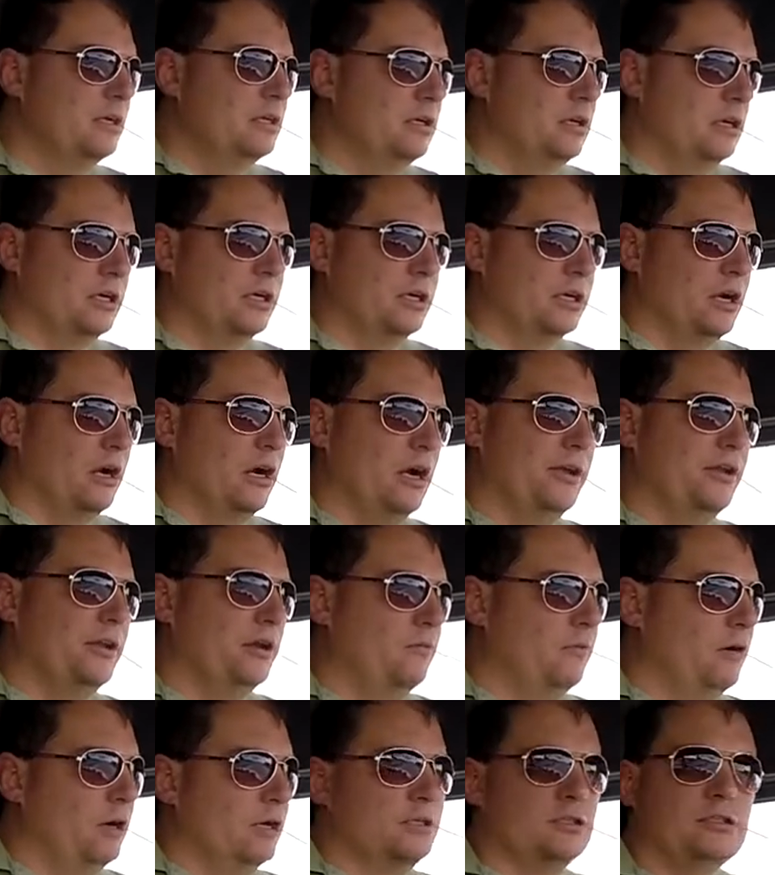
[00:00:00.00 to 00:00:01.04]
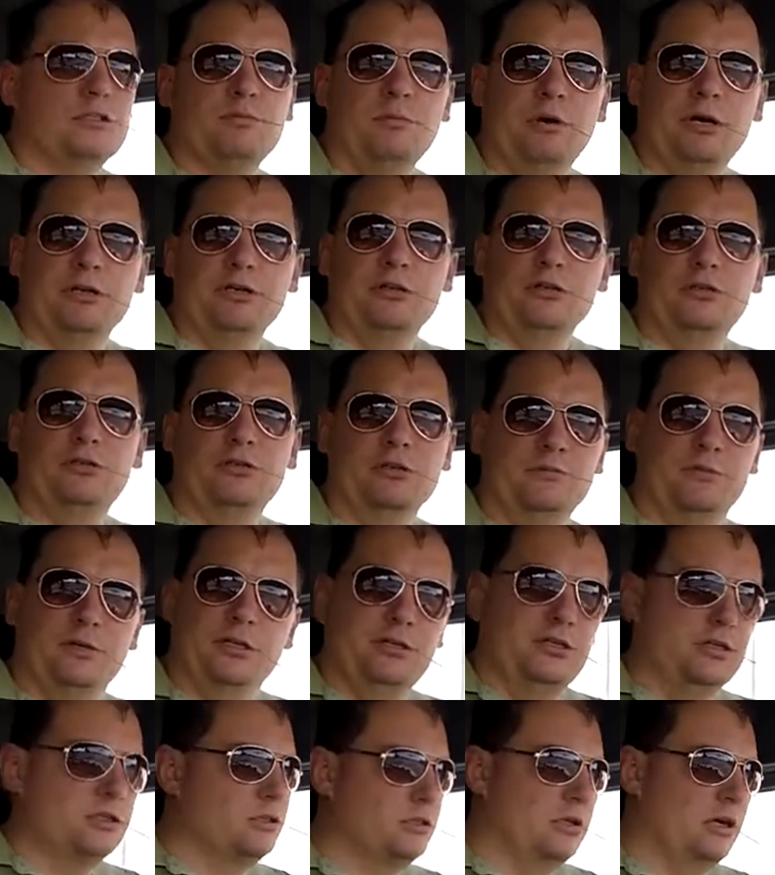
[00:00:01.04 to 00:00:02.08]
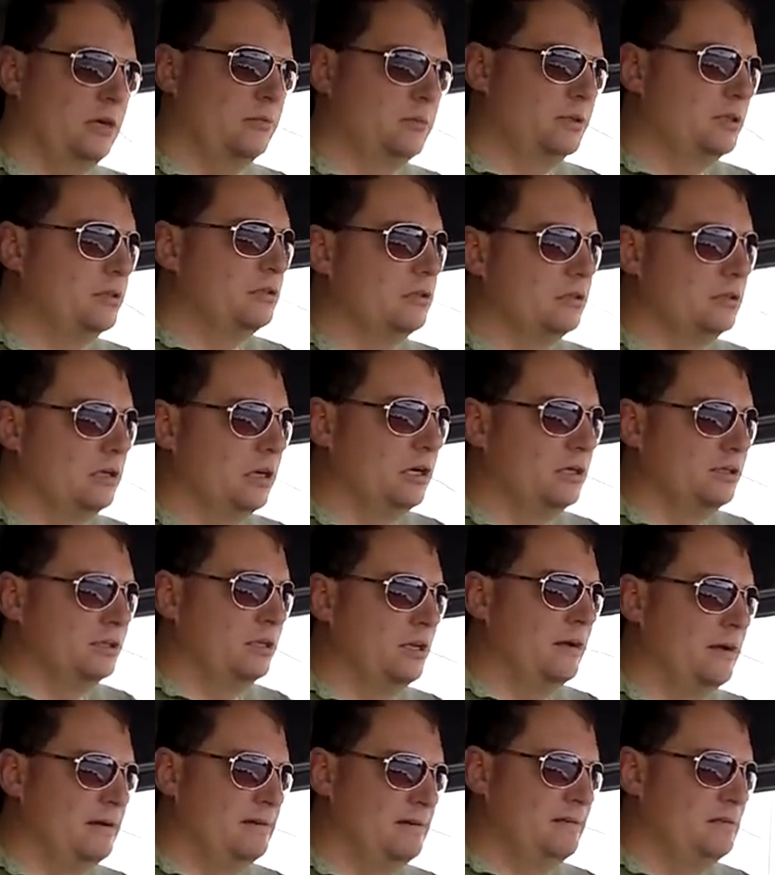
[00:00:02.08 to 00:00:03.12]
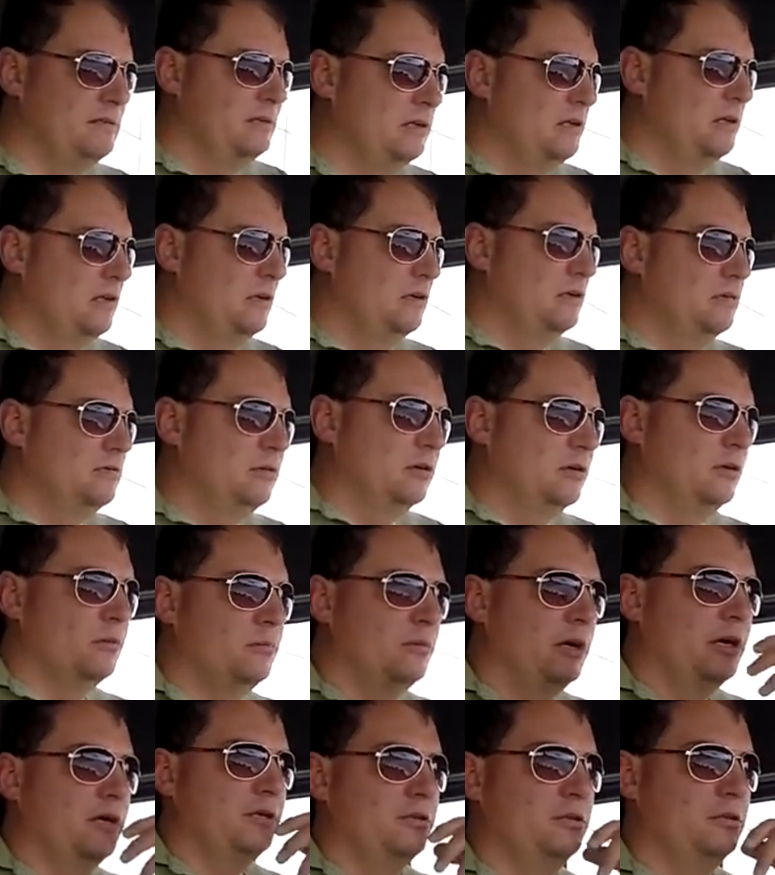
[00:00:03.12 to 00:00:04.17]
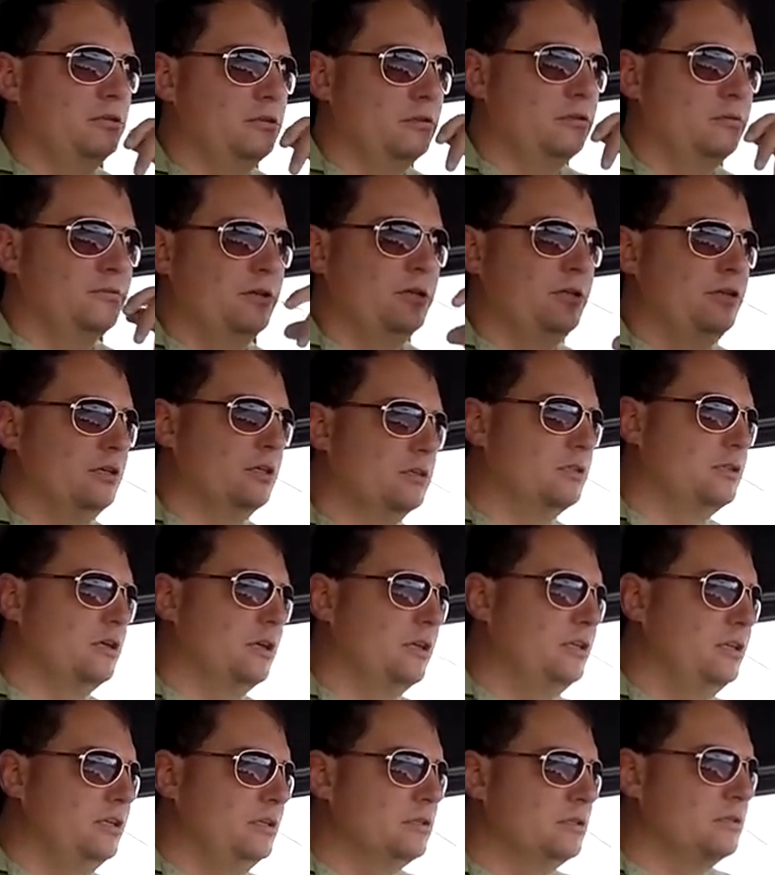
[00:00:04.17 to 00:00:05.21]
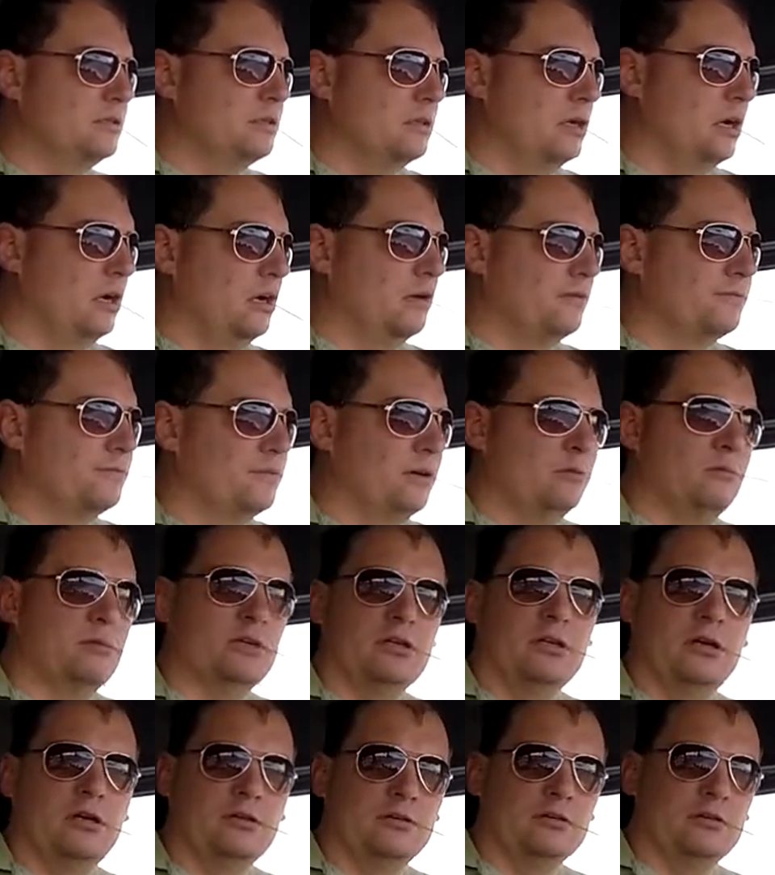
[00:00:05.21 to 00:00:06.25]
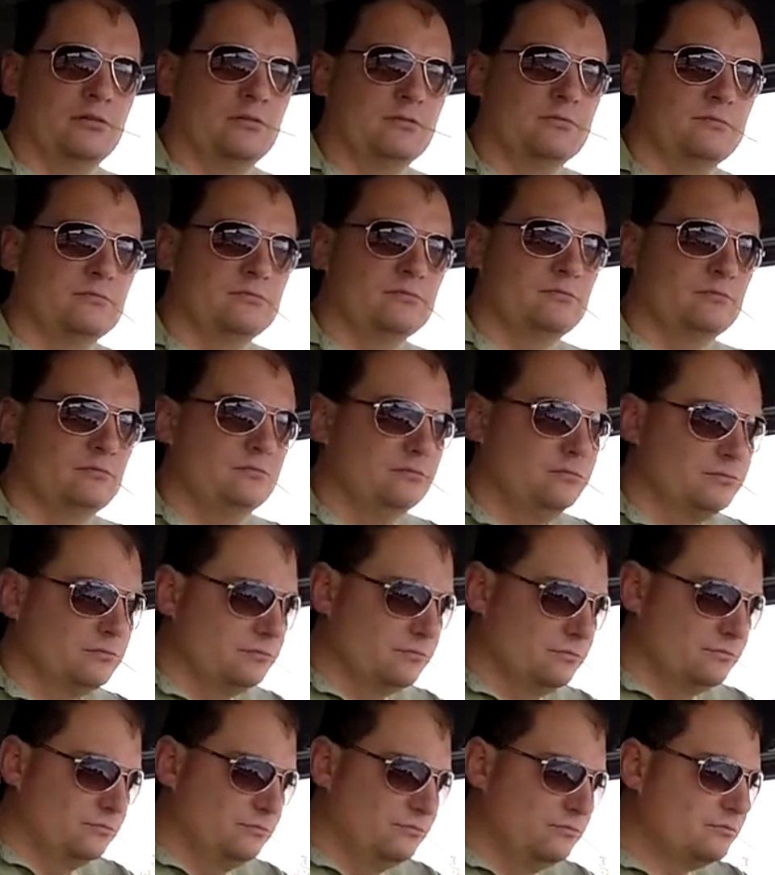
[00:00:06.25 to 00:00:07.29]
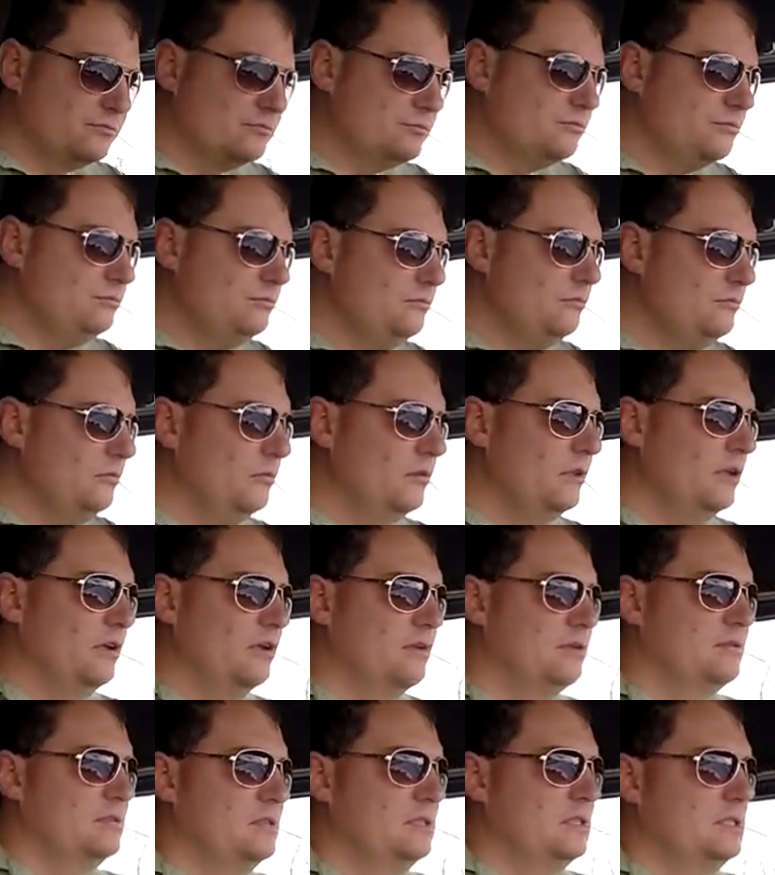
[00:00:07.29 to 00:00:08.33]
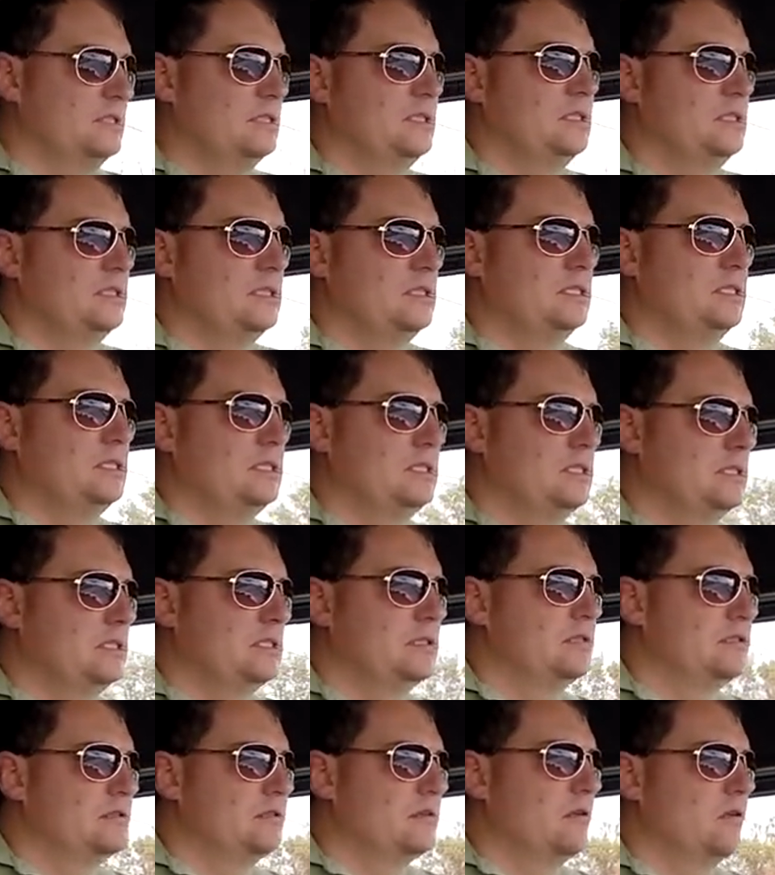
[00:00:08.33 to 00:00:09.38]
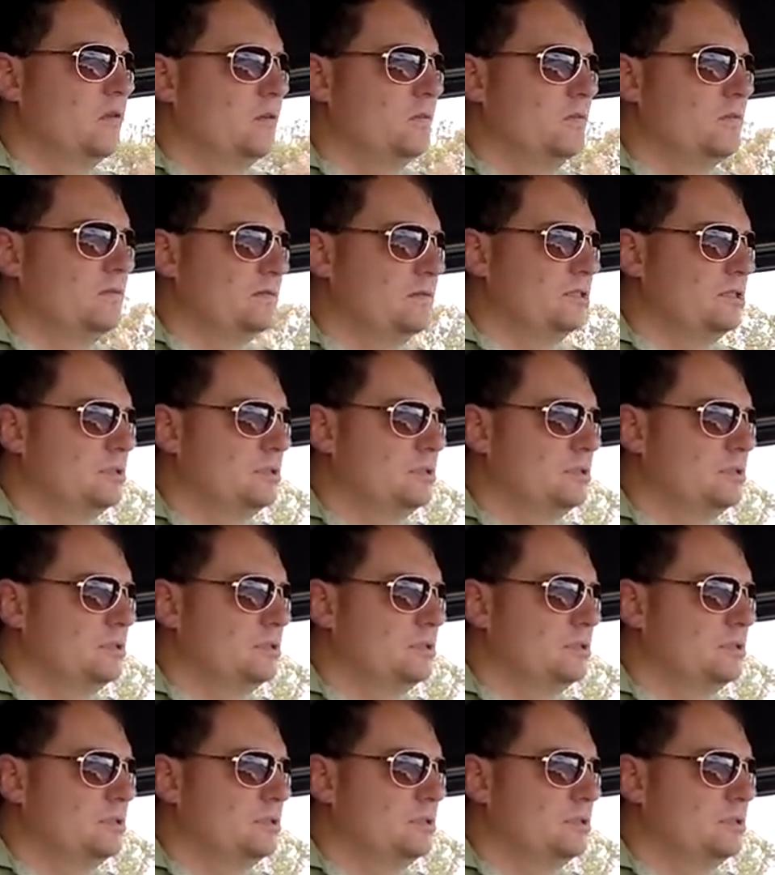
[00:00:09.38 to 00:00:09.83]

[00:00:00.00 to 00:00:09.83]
other guy that watches my YouTube videos commented on uh, one of my YouTube videos that is uh, from Take entrance to the right Take on on the right to I-94 East.